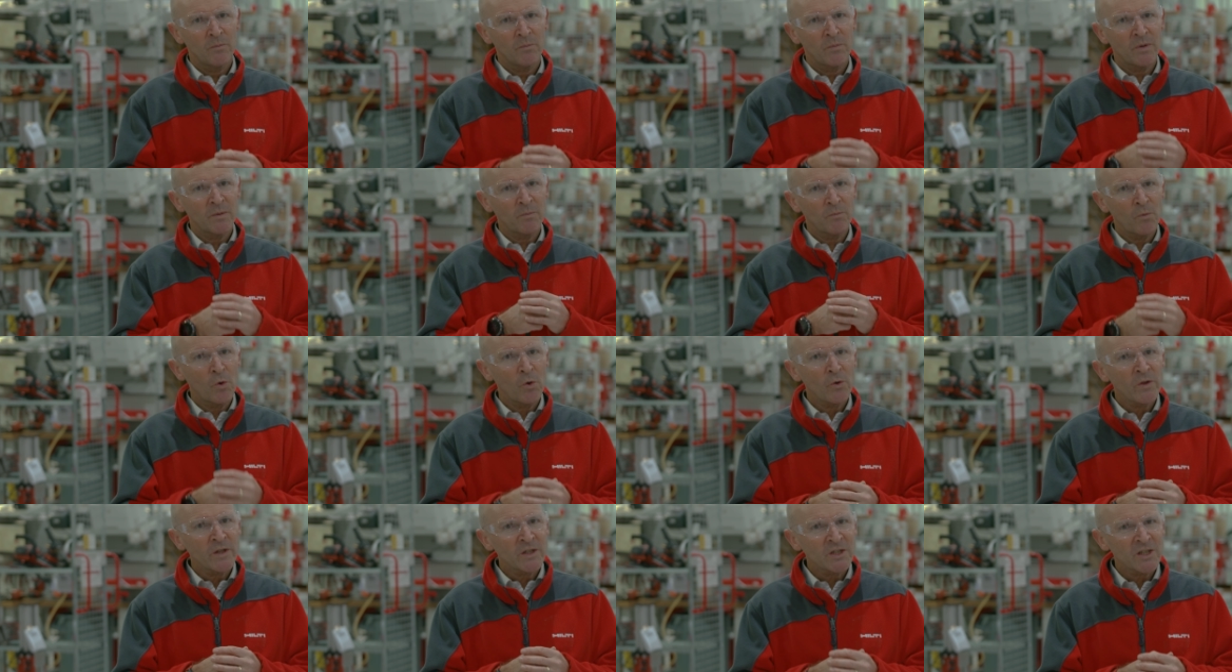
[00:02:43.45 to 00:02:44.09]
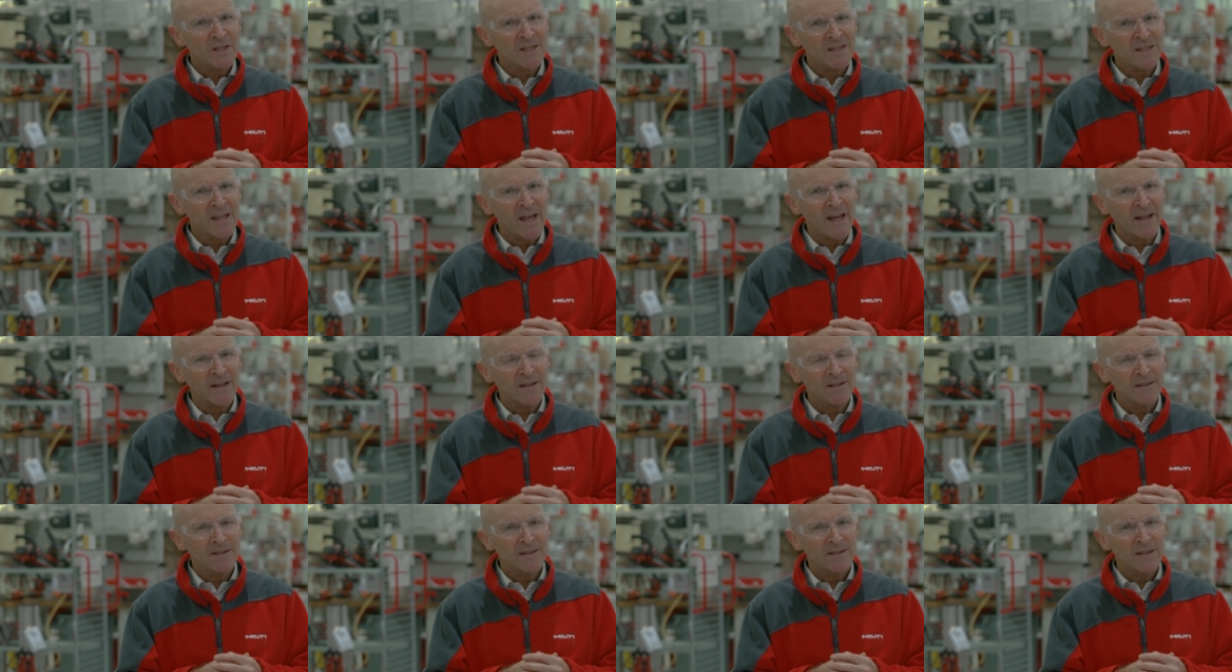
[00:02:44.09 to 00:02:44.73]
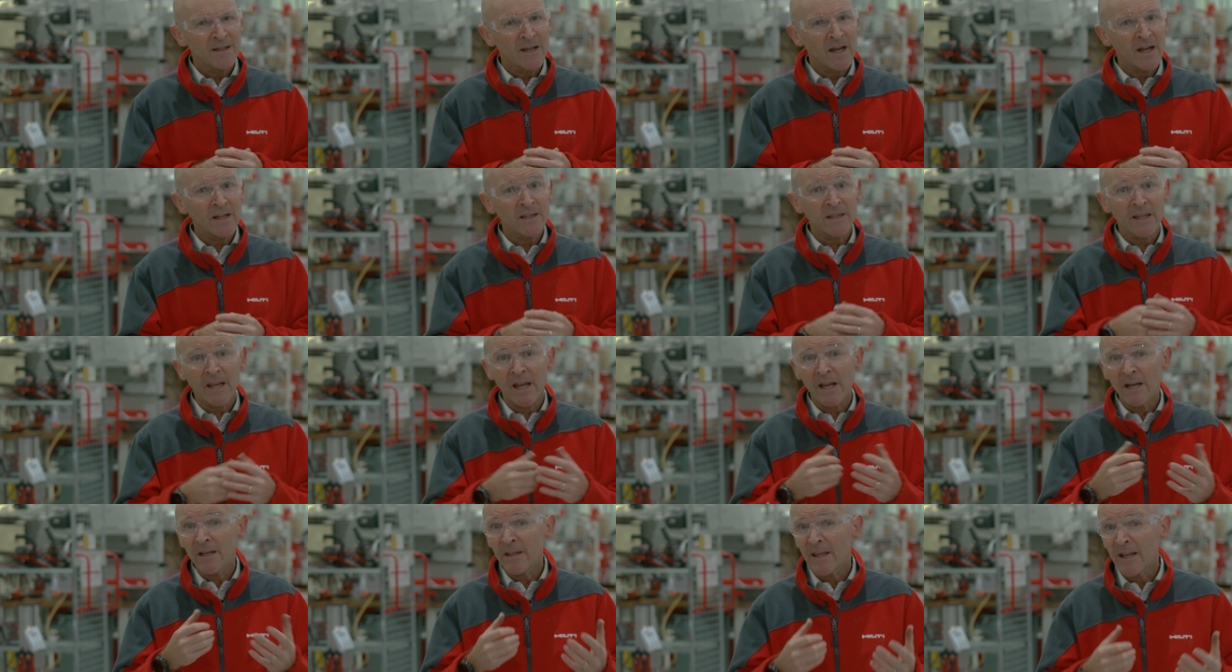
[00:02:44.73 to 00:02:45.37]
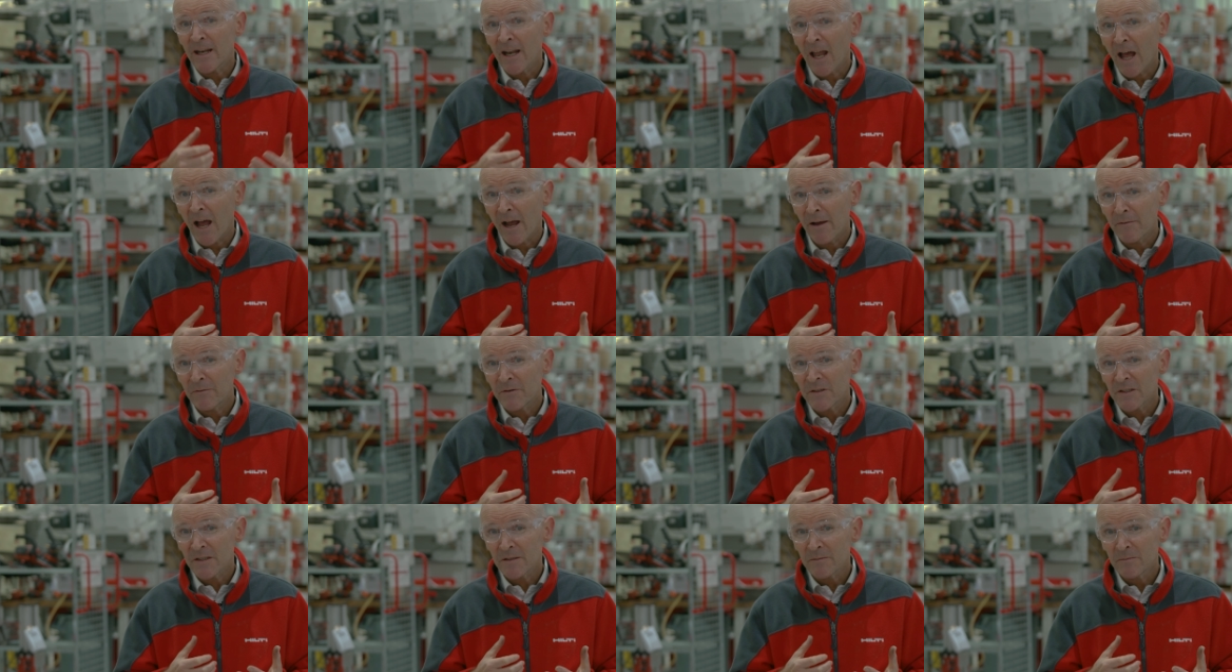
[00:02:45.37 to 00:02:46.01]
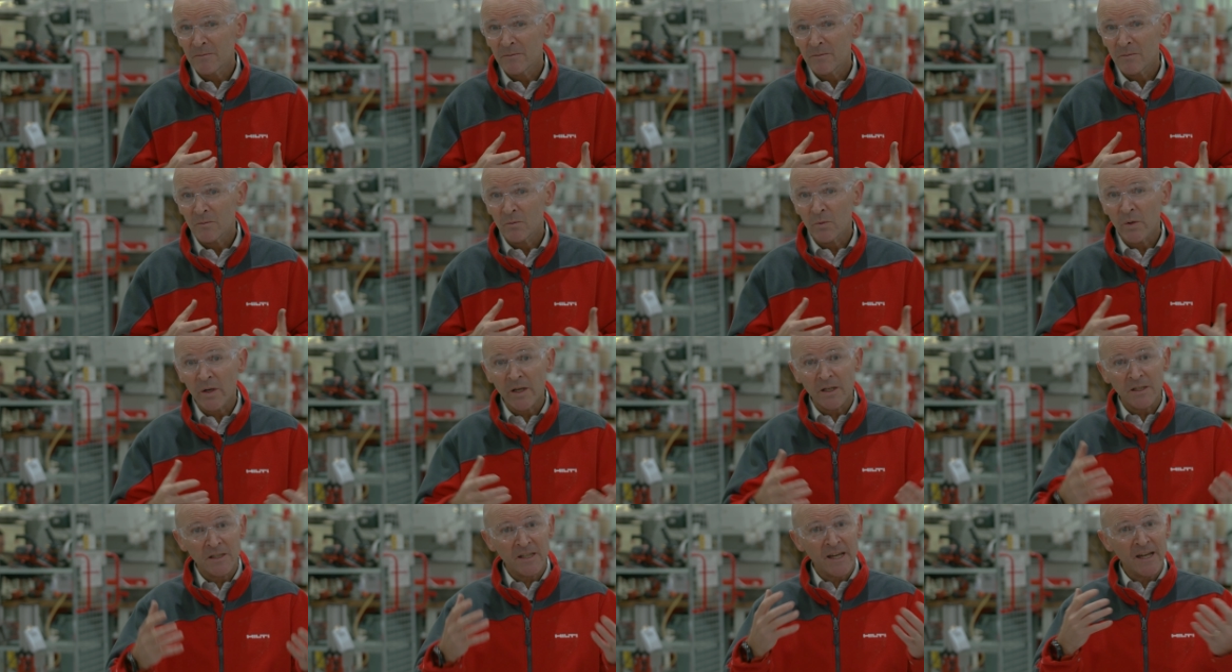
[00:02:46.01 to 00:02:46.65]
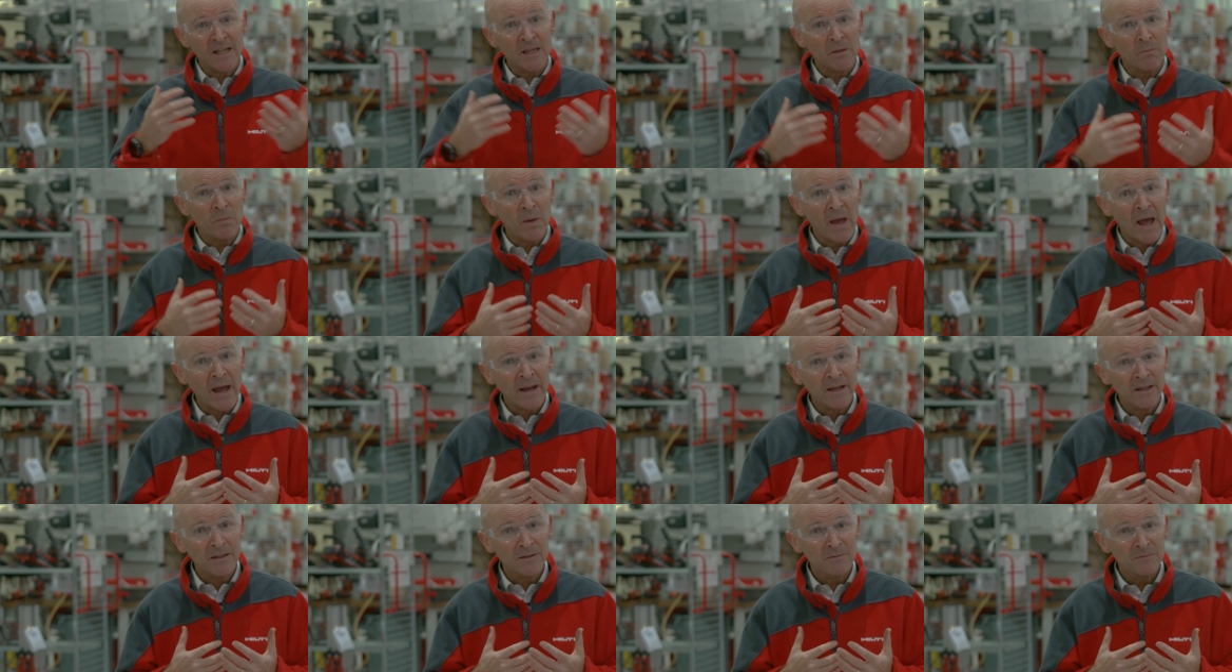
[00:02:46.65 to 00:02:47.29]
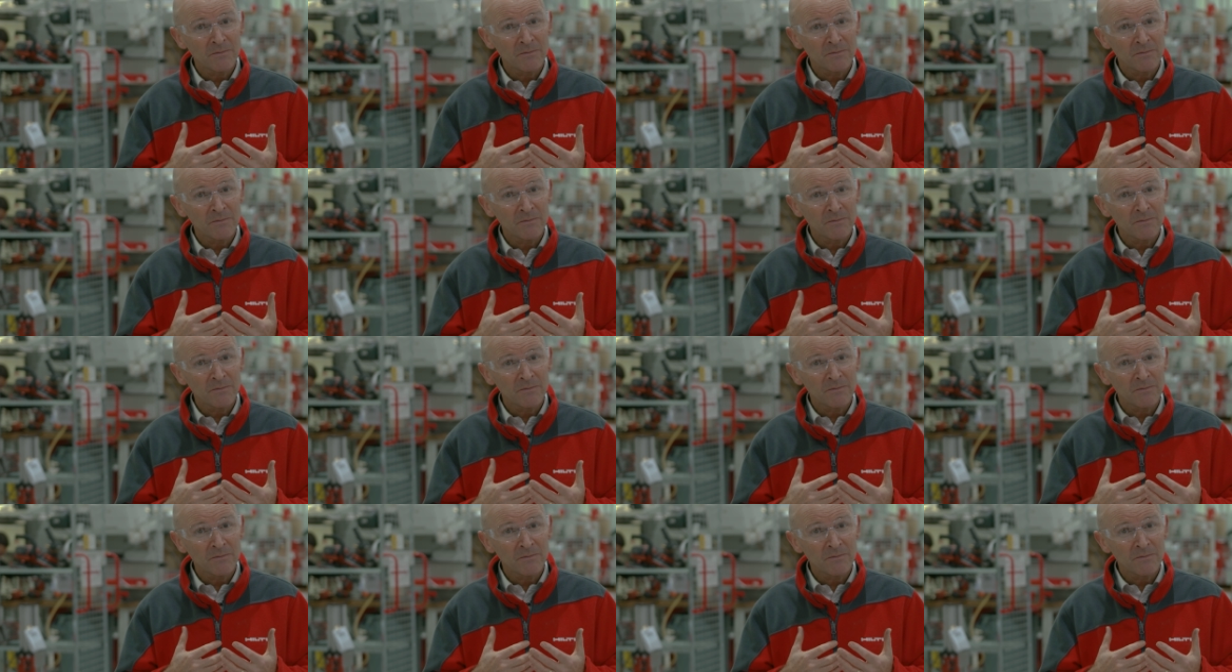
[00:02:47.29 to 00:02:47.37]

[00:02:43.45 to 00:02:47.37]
But more than just that, at the end of their lives, we can take them back,